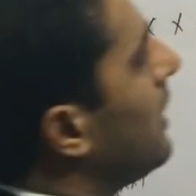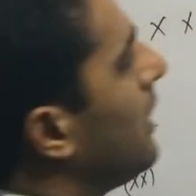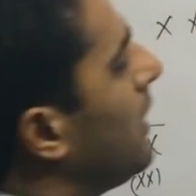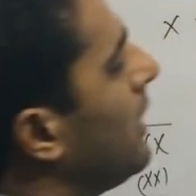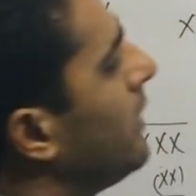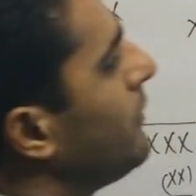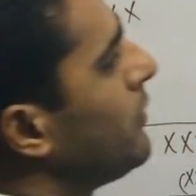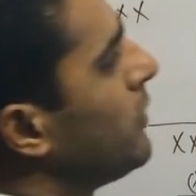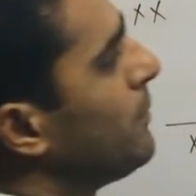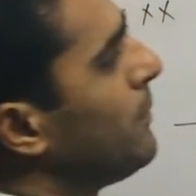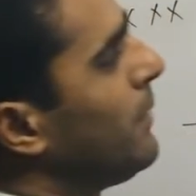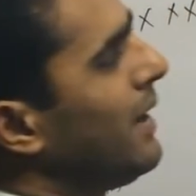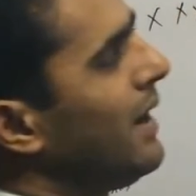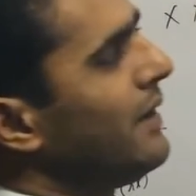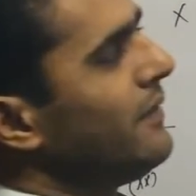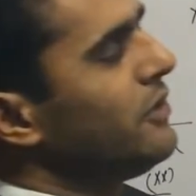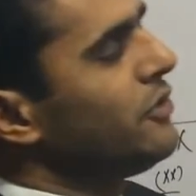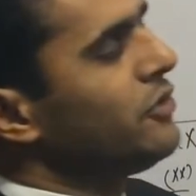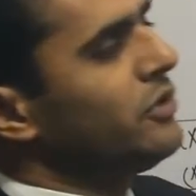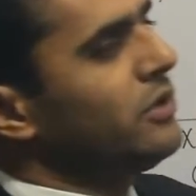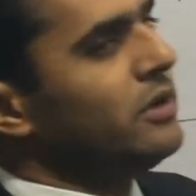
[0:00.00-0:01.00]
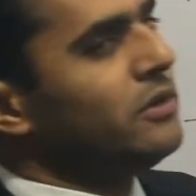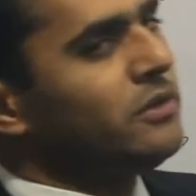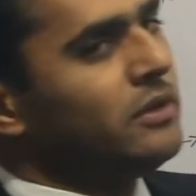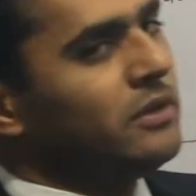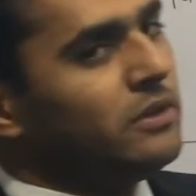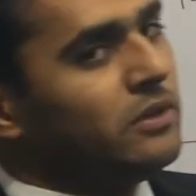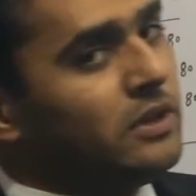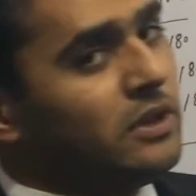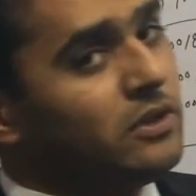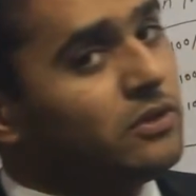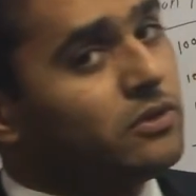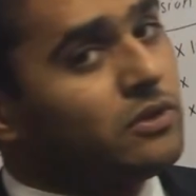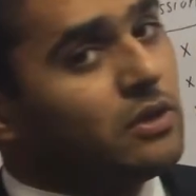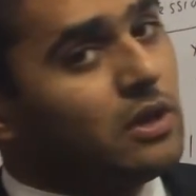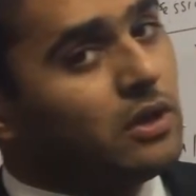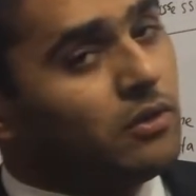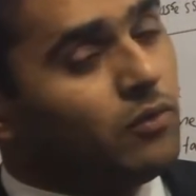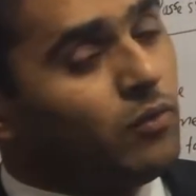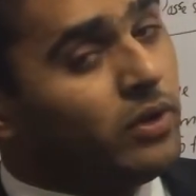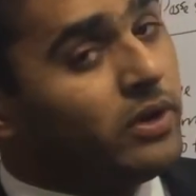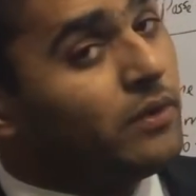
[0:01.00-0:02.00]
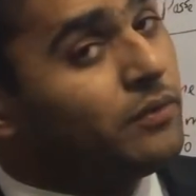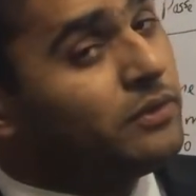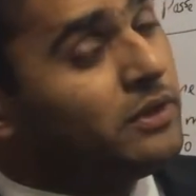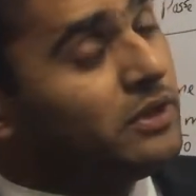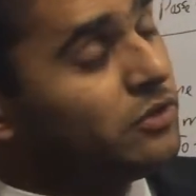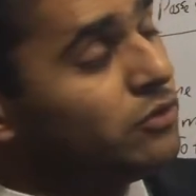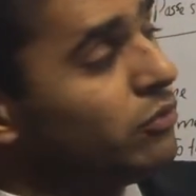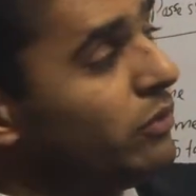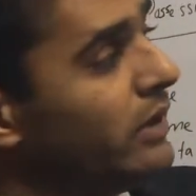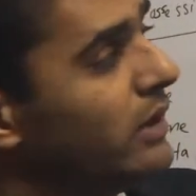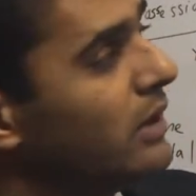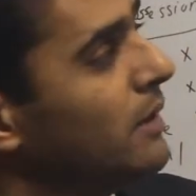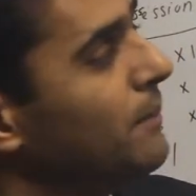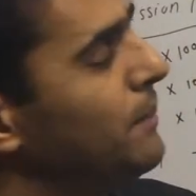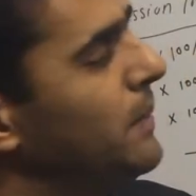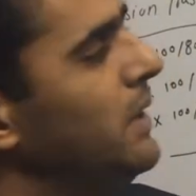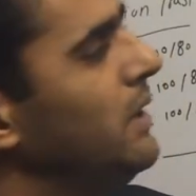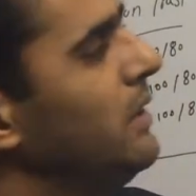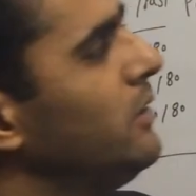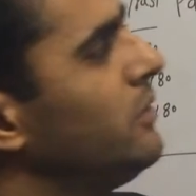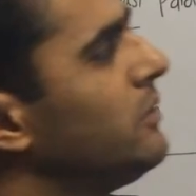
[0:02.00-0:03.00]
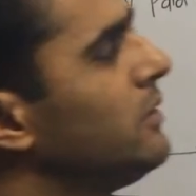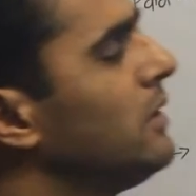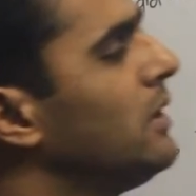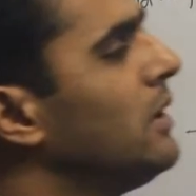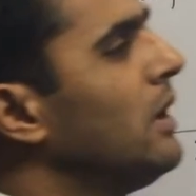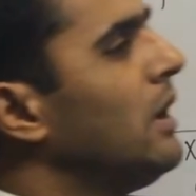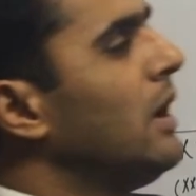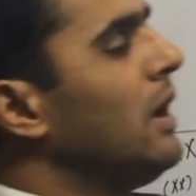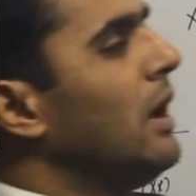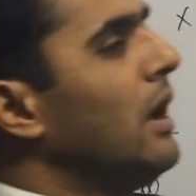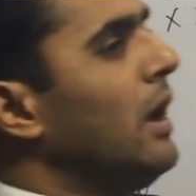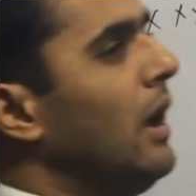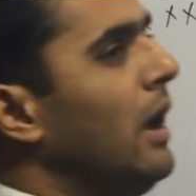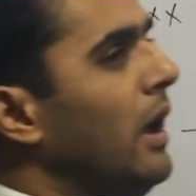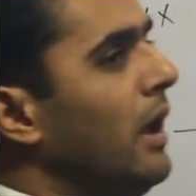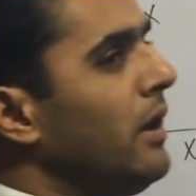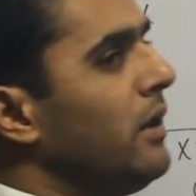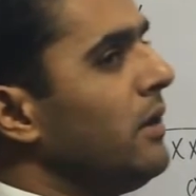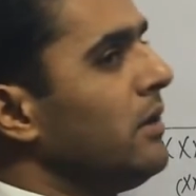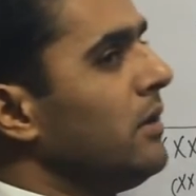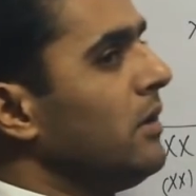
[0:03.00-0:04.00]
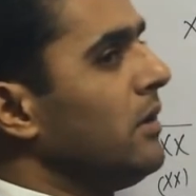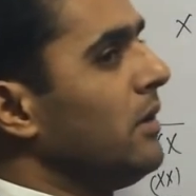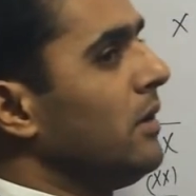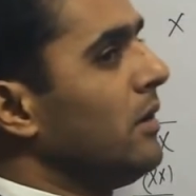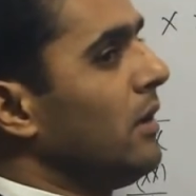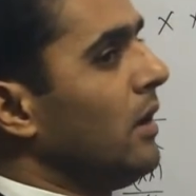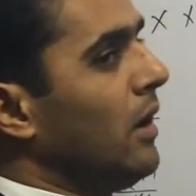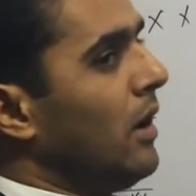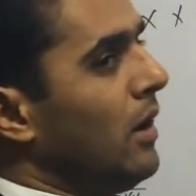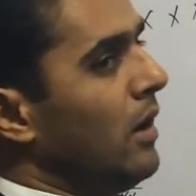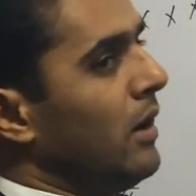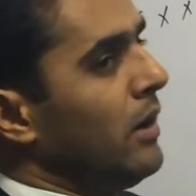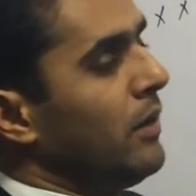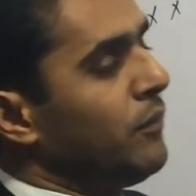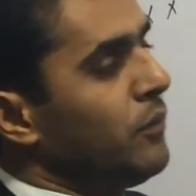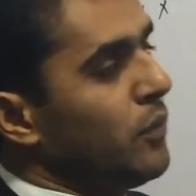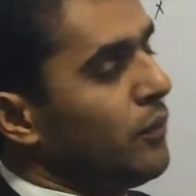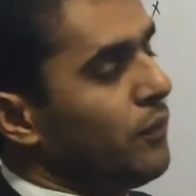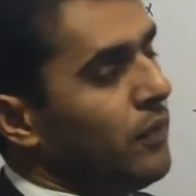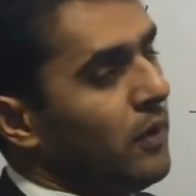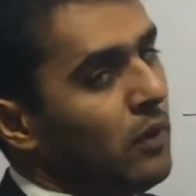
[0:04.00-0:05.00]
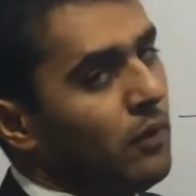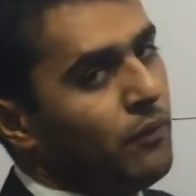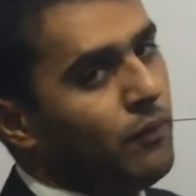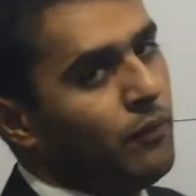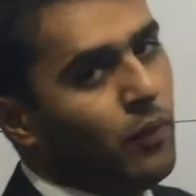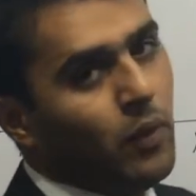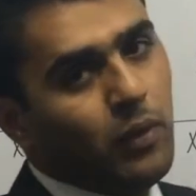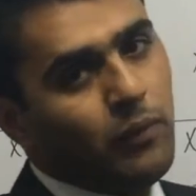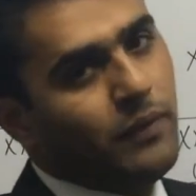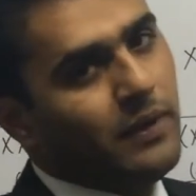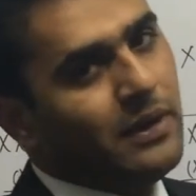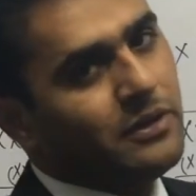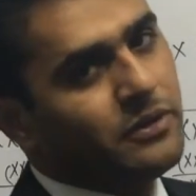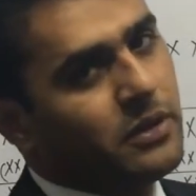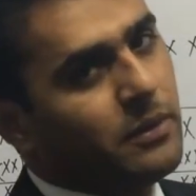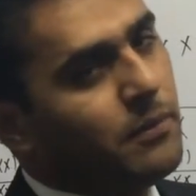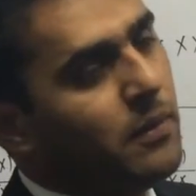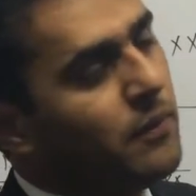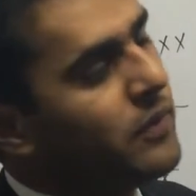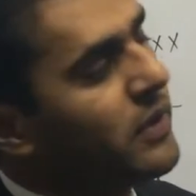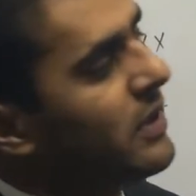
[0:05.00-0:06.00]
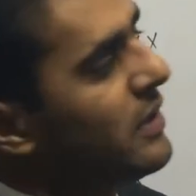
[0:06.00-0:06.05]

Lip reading: Now if you buy the shares in one of these three companies, and if you fulfill some of the